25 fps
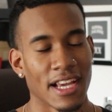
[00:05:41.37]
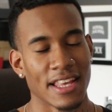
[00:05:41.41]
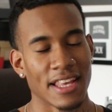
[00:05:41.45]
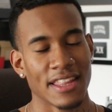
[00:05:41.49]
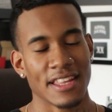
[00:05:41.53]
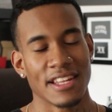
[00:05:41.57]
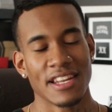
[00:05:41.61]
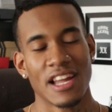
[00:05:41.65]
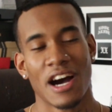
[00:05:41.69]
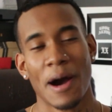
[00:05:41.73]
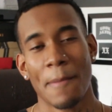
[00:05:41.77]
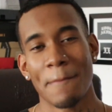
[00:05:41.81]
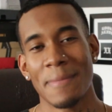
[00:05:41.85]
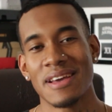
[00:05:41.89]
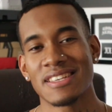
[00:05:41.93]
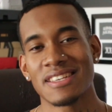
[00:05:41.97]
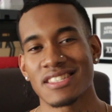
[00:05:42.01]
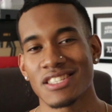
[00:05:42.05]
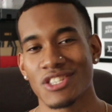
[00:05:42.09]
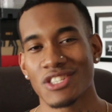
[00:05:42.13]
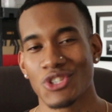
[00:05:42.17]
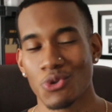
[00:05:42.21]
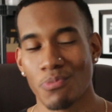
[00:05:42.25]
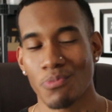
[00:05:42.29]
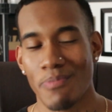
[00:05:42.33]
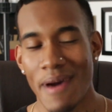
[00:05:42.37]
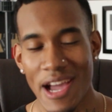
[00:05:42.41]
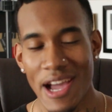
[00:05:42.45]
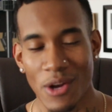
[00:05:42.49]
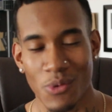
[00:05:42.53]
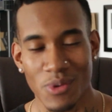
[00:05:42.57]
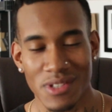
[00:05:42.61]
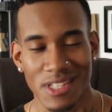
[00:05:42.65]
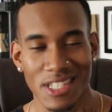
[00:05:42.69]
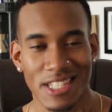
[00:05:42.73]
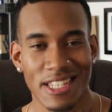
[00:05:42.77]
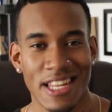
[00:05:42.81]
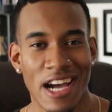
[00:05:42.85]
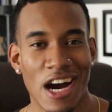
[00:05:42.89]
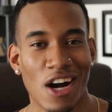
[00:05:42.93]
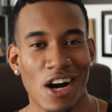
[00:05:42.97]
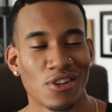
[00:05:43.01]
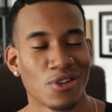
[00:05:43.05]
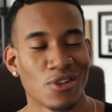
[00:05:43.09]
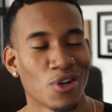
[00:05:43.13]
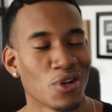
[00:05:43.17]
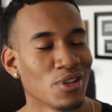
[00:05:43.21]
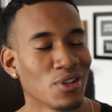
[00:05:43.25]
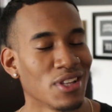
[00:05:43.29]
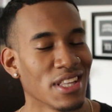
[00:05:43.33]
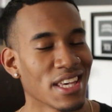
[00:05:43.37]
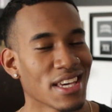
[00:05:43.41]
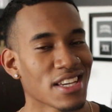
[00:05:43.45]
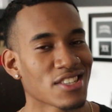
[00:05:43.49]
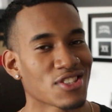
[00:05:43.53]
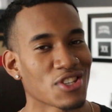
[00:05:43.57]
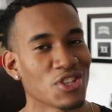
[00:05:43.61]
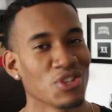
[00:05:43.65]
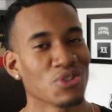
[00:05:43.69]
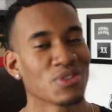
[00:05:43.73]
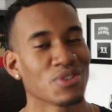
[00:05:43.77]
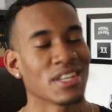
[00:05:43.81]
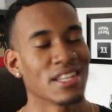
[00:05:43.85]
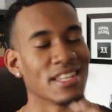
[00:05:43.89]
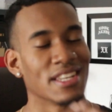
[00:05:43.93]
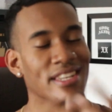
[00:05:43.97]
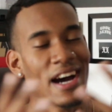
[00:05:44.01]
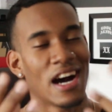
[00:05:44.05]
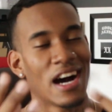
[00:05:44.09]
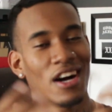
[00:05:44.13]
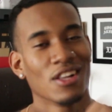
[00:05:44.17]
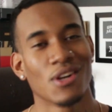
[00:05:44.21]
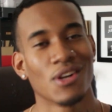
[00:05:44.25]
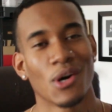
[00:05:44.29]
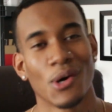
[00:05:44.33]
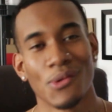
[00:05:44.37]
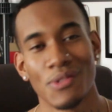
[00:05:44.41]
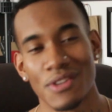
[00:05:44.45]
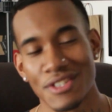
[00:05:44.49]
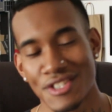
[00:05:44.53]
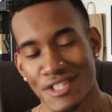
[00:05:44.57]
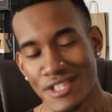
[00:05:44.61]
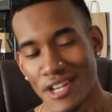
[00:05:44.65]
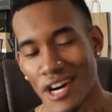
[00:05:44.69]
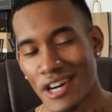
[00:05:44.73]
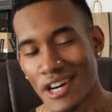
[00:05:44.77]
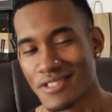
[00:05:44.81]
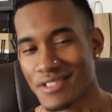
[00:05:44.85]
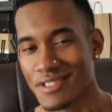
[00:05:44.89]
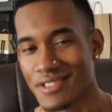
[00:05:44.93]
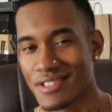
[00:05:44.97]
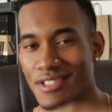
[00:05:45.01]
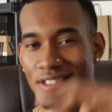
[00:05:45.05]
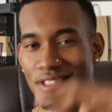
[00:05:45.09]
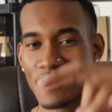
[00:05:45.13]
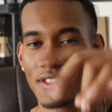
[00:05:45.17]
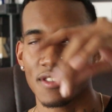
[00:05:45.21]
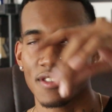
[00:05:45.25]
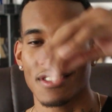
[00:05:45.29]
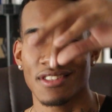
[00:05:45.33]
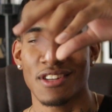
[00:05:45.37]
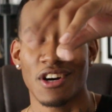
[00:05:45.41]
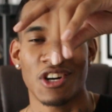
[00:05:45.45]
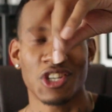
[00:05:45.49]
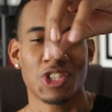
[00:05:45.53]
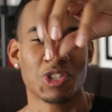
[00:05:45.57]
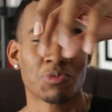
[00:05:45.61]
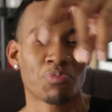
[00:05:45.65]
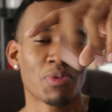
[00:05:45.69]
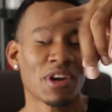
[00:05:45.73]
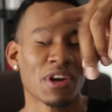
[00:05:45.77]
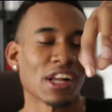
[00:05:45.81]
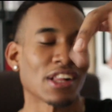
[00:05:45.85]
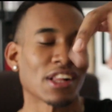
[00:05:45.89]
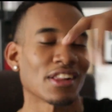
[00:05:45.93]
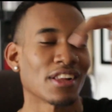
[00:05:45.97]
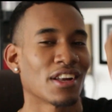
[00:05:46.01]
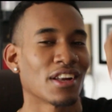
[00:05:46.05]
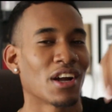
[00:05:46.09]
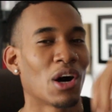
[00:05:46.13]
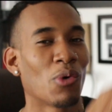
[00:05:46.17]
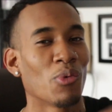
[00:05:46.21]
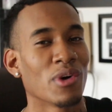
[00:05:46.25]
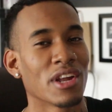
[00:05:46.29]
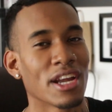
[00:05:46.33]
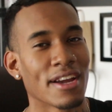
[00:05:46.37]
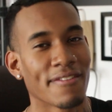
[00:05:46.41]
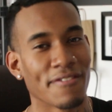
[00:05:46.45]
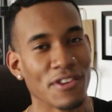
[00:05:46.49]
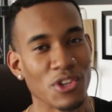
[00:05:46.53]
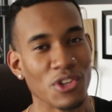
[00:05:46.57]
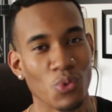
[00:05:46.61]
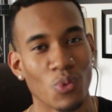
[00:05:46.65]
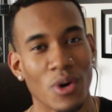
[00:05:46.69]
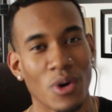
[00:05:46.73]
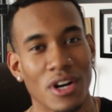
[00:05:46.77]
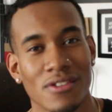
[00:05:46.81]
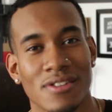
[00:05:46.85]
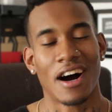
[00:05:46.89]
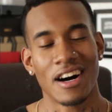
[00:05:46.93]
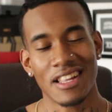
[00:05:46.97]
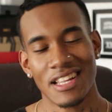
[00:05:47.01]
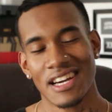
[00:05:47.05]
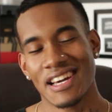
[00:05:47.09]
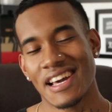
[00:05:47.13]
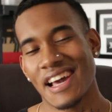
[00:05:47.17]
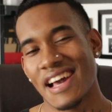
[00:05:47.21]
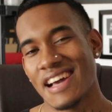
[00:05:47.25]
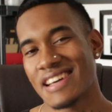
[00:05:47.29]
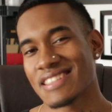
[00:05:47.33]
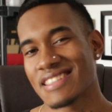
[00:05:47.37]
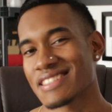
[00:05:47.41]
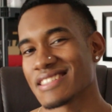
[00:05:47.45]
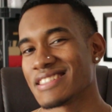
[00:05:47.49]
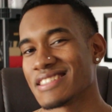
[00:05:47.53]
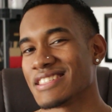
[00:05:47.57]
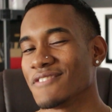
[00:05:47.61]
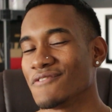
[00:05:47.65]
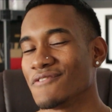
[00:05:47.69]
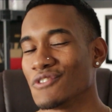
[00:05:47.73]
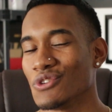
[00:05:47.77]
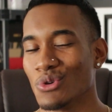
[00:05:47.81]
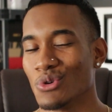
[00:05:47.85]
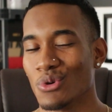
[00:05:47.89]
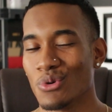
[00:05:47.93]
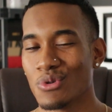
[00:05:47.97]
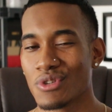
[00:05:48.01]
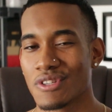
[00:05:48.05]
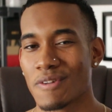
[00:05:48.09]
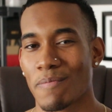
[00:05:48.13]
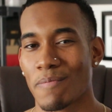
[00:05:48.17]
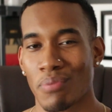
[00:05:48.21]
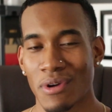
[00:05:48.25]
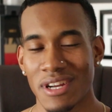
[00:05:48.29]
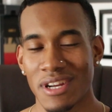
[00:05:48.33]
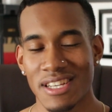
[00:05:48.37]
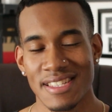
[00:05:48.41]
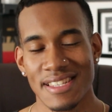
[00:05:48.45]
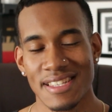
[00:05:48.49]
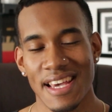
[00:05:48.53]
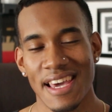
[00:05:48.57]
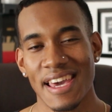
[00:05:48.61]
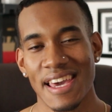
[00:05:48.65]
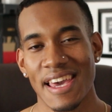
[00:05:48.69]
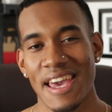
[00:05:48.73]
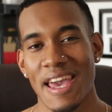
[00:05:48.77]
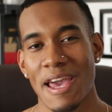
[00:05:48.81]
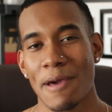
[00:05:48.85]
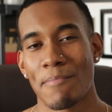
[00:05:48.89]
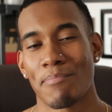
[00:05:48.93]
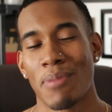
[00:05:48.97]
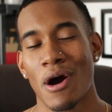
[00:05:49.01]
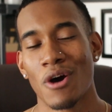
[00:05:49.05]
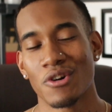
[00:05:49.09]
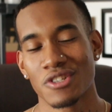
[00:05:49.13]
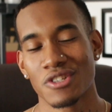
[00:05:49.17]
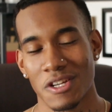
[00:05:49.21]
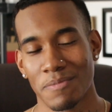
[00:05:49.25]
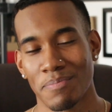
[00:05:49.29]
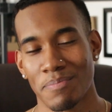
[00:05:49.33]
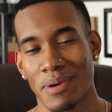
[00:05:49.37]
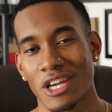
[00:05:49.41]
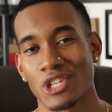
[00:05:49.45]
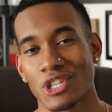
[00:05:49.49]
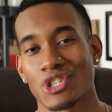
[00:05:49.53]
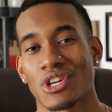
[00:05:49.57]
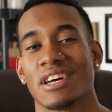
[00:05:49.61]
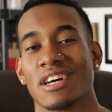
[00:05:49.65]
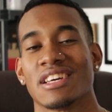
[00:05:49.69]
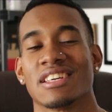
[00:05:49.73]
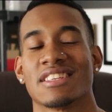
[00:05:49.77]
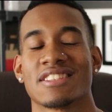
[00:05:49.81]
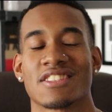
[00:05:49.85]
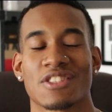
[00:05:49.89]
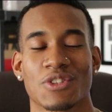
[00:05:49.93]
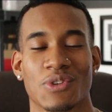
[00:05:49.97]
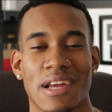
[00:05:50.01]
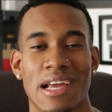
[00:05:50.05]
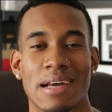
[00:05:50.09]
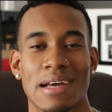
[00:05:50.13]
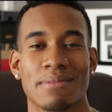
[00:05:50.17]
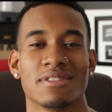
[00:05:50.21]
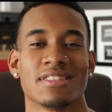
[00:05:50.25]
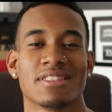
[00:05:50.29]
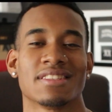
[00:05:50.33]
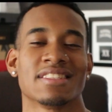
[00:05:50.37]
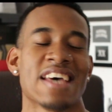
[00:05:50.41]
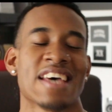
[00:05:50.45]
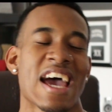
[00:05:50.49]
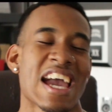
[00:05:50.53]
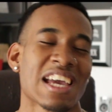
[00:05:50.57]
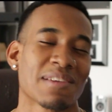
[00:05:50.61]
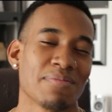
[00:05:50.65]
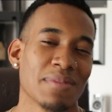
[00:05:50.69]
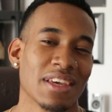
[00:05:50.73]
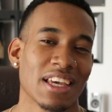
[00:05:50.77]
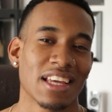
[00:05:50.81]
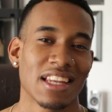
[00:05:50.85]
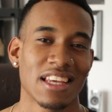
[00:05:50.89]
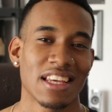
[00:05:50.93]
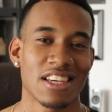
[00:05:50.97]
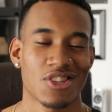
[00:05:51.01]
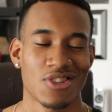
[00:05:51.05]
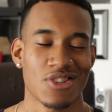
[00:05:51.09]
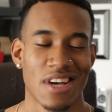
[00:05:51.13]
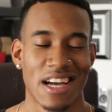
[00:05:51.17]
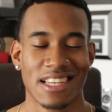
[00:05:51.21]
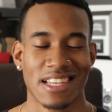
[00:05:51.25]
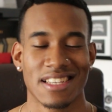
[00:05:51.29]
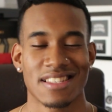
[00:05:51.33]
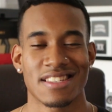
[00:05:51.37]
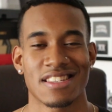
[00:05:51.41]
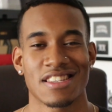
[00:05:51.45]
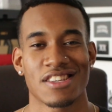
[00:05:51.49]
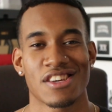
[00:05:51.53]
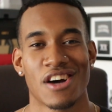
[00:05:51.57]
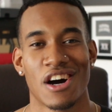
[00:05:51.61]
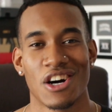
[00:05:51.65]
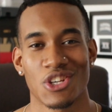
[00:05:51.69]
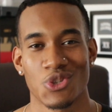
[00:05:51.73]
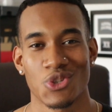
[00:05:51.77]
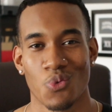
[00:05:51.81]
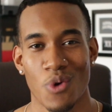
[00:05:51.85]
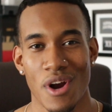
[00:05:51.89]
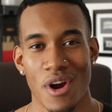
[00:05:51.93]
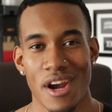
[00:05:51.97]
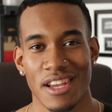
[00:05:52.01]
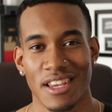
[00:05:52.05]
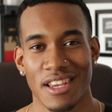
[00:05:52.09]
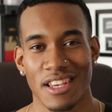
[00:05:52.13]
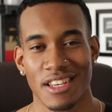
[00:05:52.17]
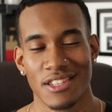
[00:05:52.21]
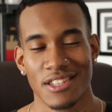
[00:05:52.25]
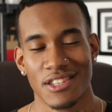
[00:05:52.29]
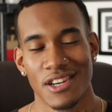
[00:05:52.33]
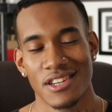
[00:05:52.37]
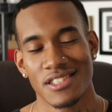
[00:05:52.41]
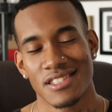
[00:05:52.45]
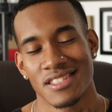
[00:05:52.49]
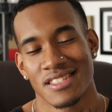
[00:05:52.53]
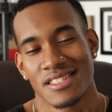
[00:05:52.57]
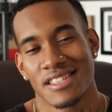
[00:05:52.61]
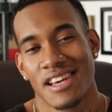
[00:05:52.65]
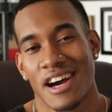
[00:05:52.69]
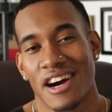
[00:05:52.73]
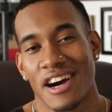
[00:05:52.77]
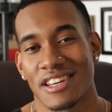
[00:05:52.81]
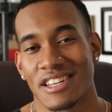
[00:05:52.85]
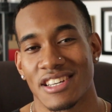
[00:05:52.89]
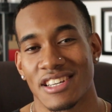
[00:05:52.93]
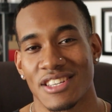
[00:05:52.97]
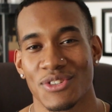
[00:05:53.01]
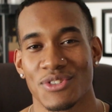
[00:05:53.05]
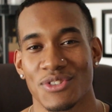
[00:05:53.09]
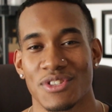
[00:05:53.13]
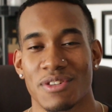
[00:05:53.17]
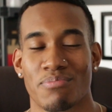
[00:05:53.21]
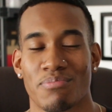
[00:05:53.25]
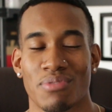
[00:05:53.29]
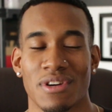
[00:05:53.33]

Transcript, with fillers: And then I'll message you back with the download link so you can download the sauce and just, you know, sprinkle it on whatever you want. All I ask is if you use the preset and post a picture on Instagram, just tag me in it so I can see y'all's work, you know, just see how y'all use the